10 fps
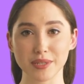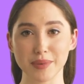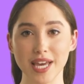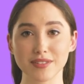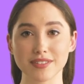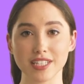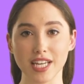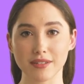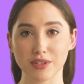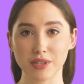patterns
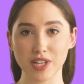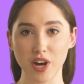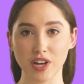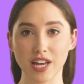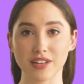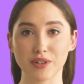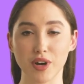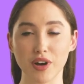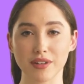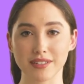between all other
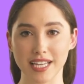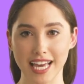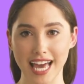columns